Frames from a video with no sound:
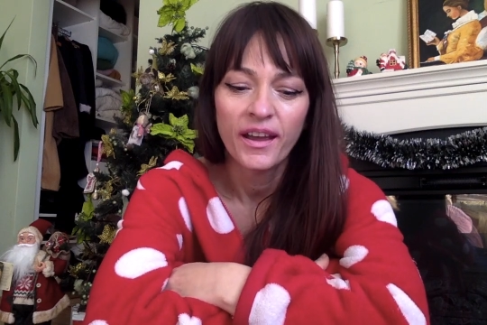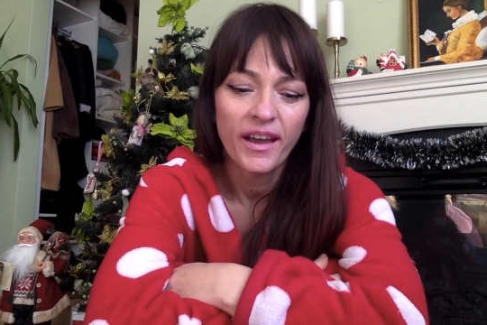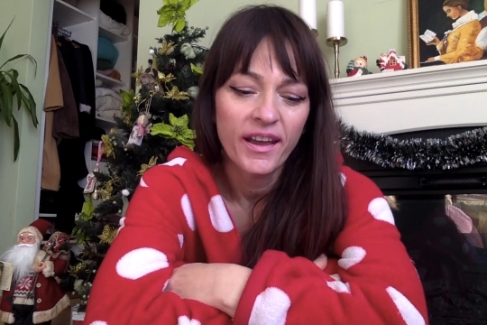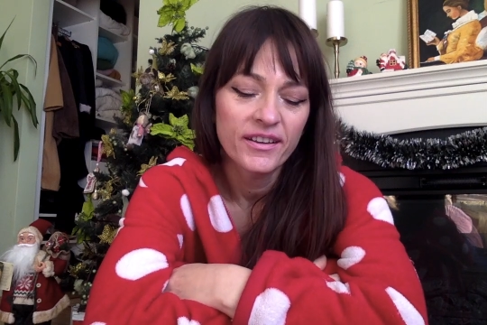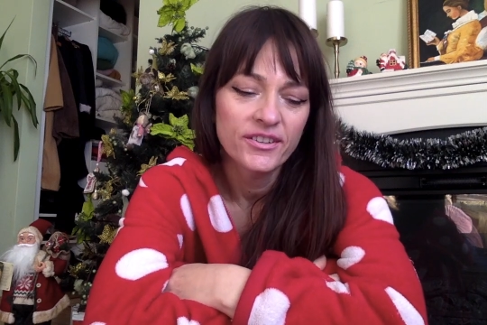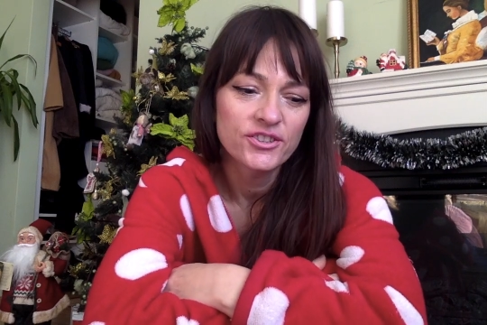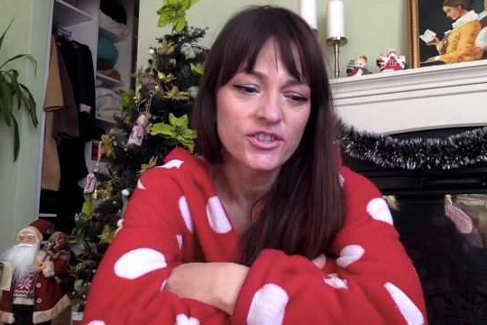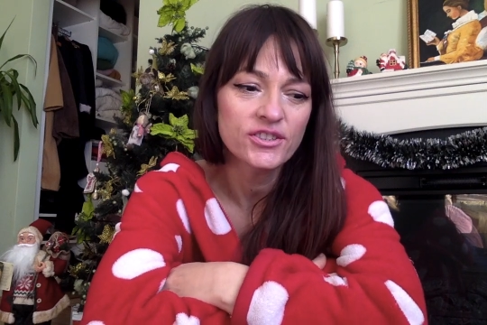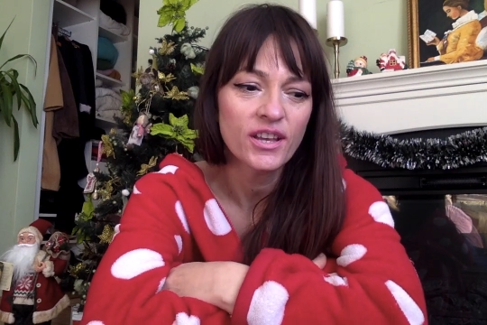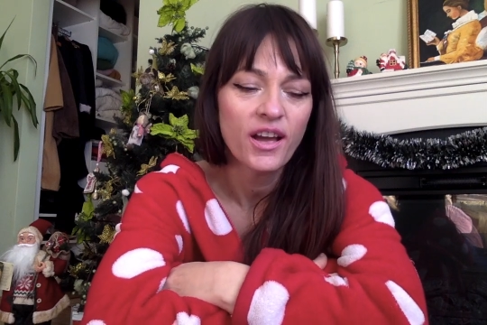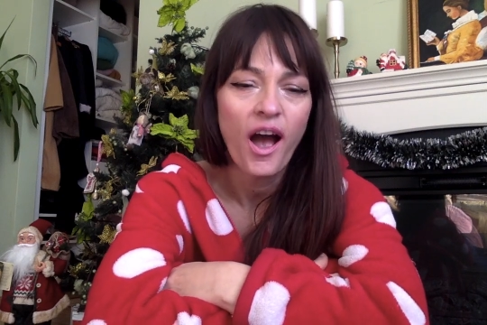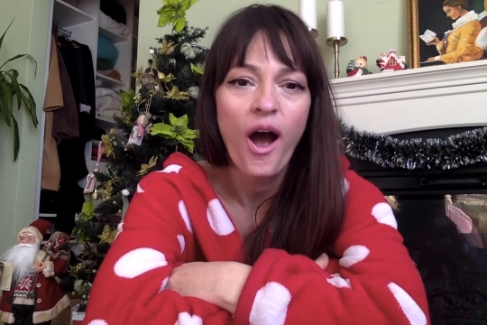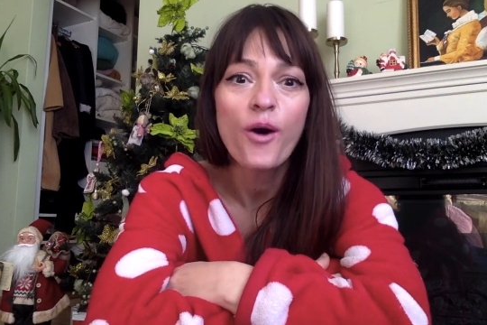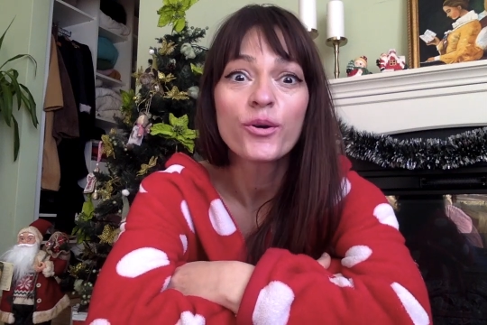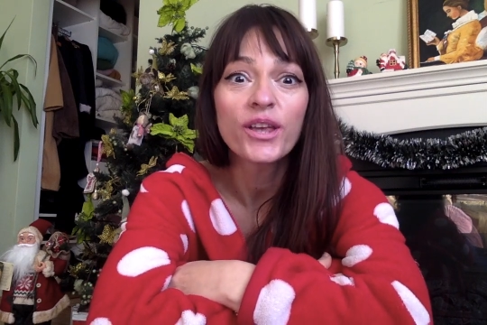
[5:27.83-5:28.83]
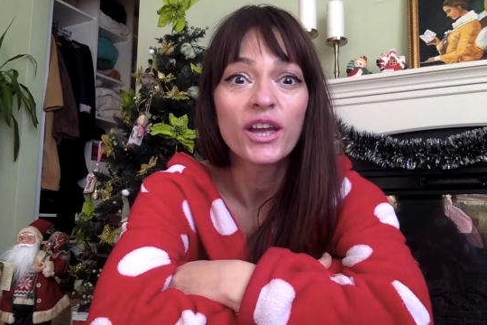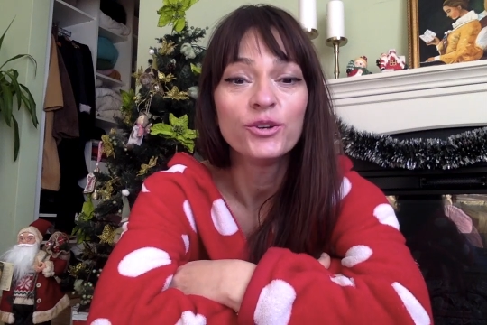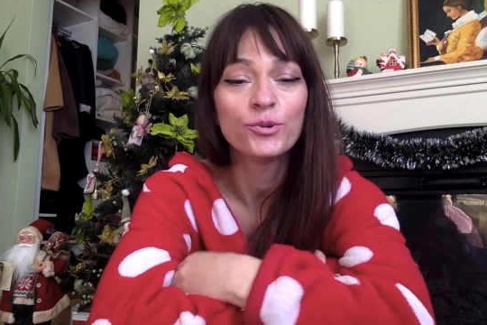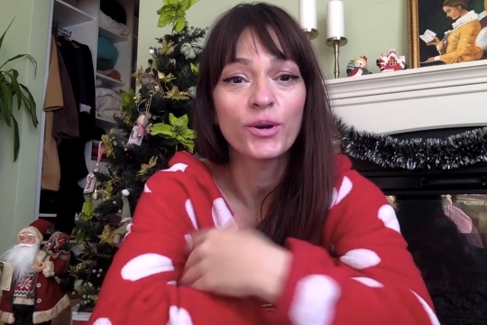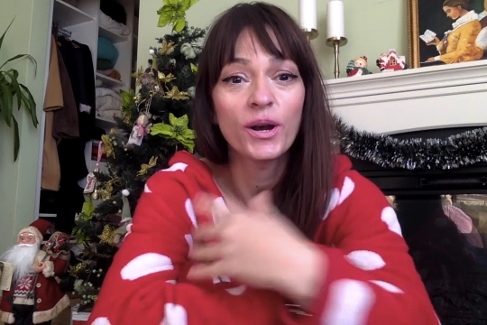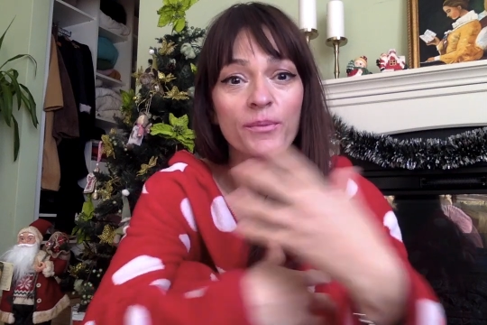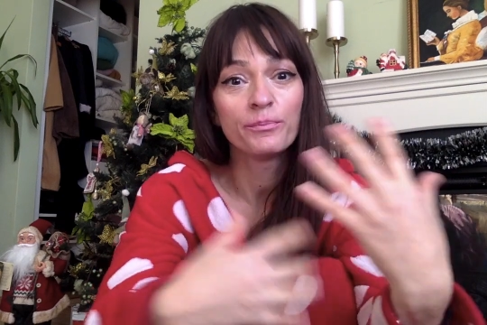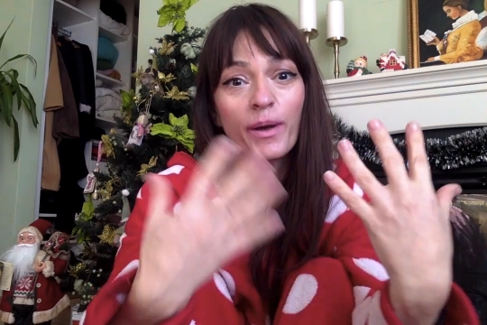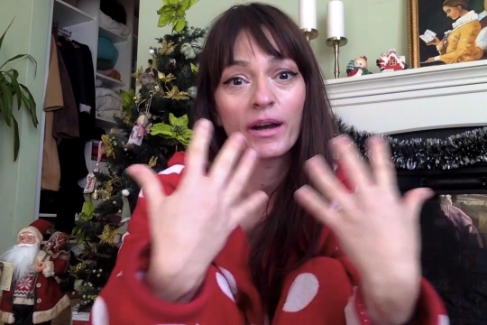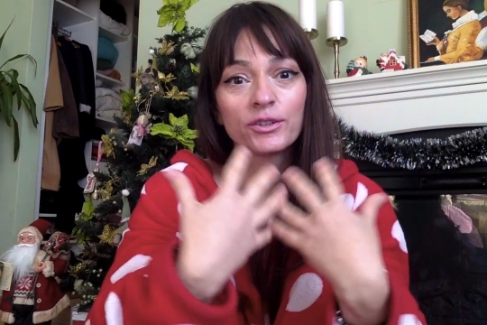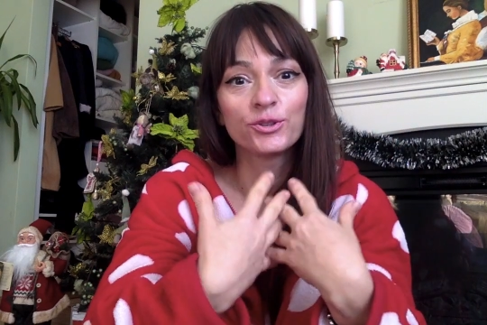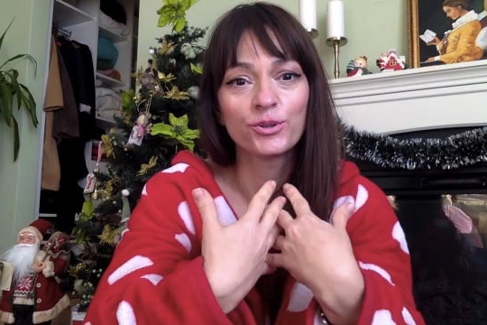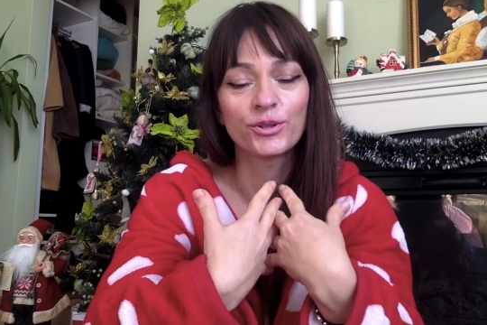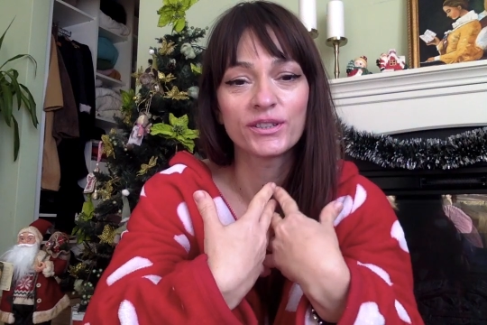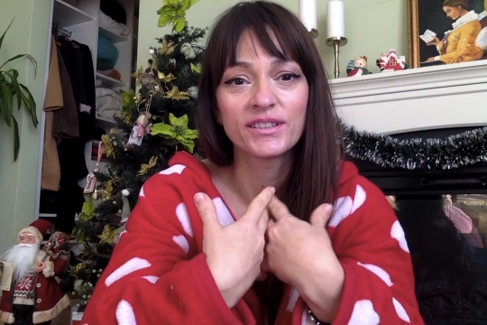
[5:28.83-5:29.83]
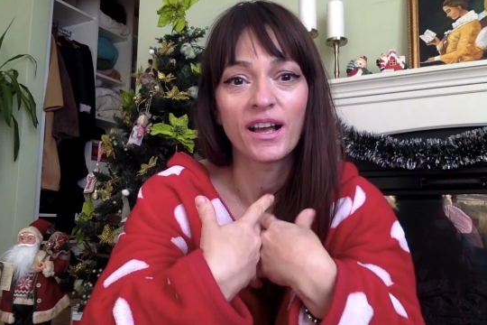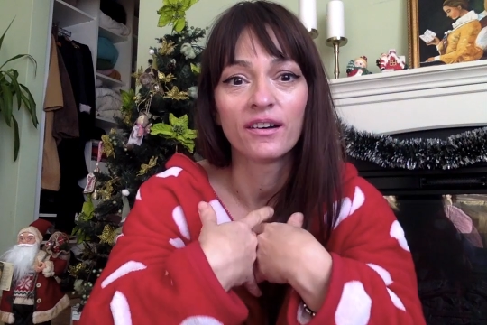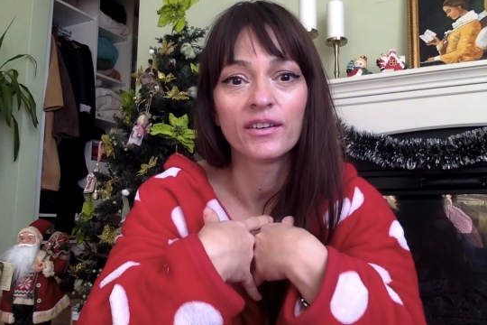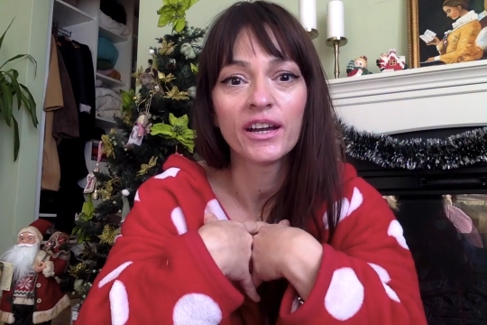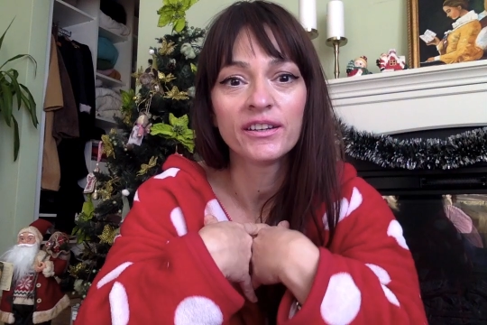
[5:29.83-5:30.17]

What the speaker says: And just how can you come back to yourself,